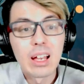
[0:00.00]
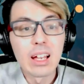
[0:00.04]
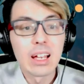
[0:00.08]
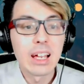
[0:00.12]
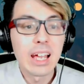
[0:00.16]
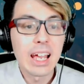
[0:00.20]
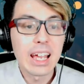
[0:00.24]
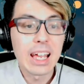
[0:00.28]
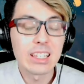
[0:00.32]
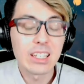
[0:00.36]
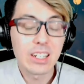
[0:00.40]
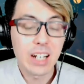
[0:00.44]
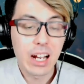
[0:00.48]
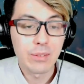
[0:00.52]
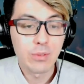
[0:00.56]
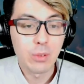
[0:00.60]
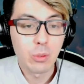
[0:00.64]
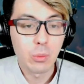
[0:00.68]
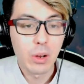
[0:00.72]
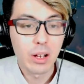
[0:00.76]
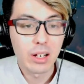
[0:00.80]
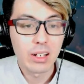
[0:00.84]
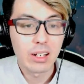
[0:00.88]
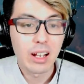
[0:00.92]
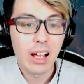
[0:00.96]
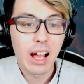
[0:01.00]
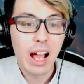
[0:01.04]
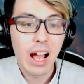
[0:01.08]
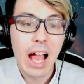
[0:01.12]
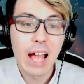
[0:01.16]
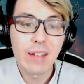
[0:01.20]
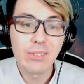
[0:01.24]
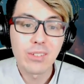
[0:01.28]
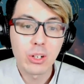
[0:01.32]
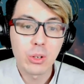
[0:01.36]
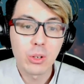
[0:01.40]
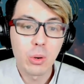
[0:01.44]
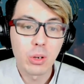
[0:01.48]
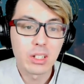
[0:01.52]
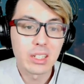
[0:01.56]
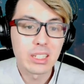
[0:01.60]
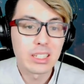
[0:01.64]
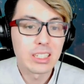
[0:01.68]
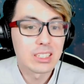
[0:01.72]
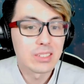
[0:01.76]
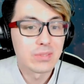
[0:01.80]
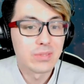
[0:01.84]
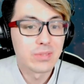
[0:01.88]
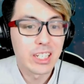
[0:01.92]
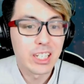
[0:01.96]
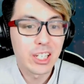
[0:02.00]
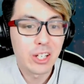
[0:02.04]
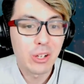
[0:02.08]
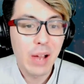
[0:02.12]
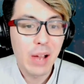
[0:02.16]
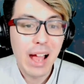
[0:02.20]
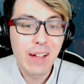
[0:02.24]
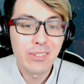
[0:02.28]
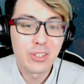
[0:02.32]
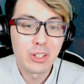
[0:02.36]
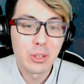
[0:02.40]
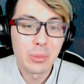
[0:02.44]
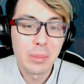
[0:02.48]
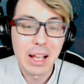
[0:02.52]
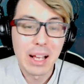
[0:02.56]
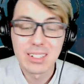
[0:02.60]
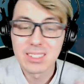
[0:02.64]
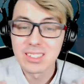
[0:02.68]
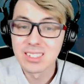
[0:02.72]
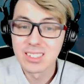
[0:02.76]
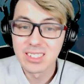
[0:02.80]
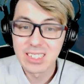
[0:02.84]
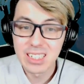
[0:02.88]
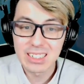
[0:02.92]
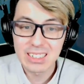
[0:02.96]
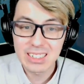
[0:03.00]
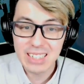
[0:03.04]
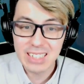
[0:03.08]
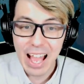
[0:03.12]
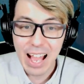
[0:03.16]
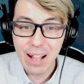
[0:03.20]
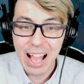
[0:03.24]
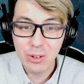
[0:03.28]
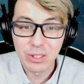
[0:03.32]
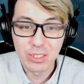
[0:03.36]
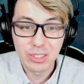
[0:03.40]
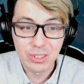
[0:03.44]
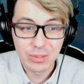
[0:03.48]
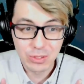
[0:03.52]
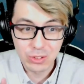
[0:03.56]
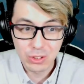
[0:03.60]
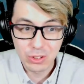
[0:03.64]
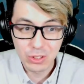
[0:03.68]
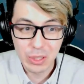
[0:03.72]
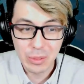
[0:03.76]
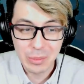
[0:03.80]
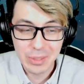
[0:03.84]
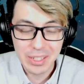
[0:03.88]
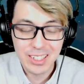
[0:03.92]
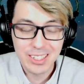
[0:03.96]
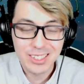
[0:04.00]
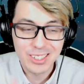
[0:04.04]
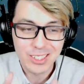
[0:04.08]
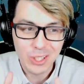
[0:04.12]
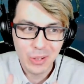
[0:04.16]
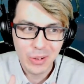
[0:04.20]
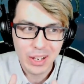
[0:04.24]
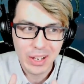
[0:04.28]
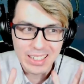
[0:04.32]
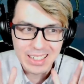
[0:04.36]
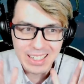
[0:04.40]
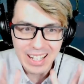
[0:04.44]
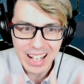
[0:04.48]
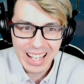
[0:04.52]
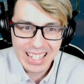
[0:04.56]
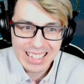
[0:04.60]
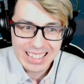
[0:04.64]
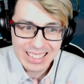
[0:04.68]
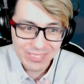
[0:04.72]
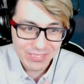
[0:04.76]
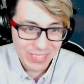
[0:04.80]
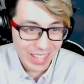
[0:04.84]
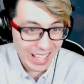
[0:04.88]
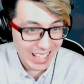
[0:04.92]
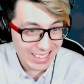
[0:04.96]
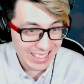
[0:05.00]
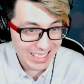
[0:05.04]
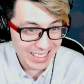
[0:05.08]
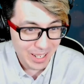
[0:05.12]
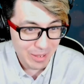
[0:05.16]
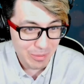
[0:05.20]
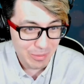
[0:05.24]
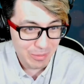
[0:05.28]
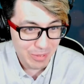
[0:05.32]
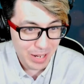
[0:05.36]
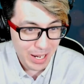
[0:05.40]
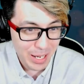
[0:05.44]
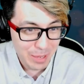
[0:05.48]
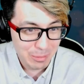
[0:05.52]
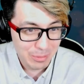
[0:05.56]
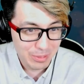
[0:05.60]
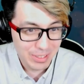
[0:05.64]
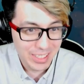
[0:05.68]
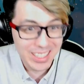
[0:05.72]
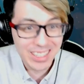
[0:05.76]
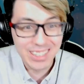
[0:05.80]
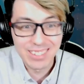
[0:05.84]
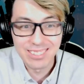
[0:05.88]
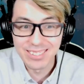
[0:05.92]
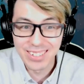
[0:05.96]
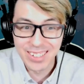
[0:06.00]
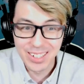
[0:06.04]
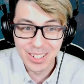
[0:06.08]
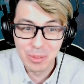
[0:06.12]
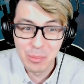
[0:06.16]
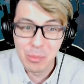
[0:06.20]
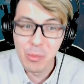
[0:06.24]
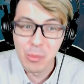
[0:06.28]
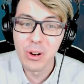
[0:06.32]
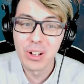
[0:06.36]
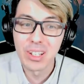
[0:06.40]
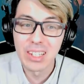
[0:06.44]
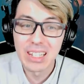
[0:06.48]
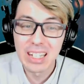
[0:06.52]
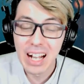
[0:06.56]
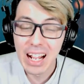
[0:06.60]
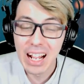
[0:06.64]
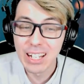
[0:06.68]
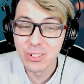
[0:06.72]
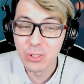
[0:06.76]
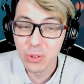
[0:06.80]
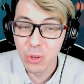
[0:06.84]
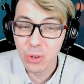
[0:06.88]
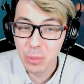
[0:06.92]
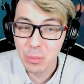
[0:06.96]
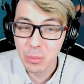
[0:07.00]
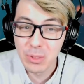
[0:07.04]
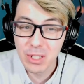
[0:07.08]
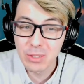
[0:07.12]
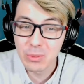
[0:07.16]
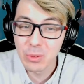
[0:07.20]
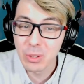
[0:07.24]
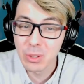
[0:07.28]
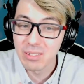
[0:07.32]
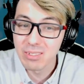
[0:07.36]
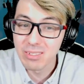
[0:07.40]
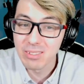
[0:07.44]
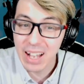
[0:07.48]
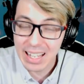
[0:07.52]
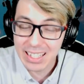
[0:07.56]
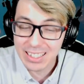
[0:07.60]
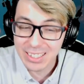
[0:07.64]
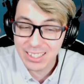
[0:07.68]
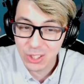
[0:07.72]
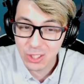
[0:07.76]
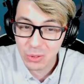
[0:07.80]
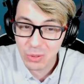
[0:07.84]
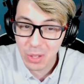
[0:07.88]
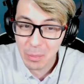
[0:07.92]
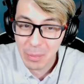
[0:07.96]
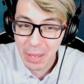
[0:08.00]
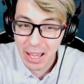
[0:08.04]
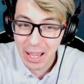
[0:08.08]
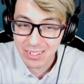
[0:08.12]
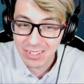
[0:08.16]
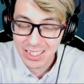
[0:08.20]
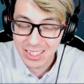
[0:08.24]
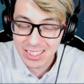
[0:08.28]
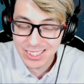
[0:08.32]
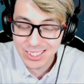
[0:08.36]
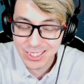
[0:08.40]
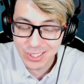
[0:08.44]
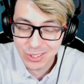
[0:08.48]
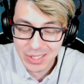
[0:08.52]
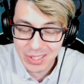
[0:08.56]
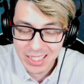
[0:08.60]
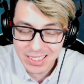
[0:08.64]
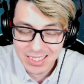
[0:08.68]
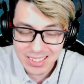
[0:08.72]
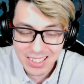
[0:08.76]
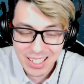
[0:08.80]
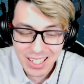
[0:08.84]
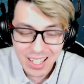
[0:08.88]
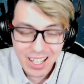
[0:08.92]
Hey there everyone, I recorded this video after about 6 hours of streaming, so I kind of ended up rambling a little more than I normally would like to about each unit.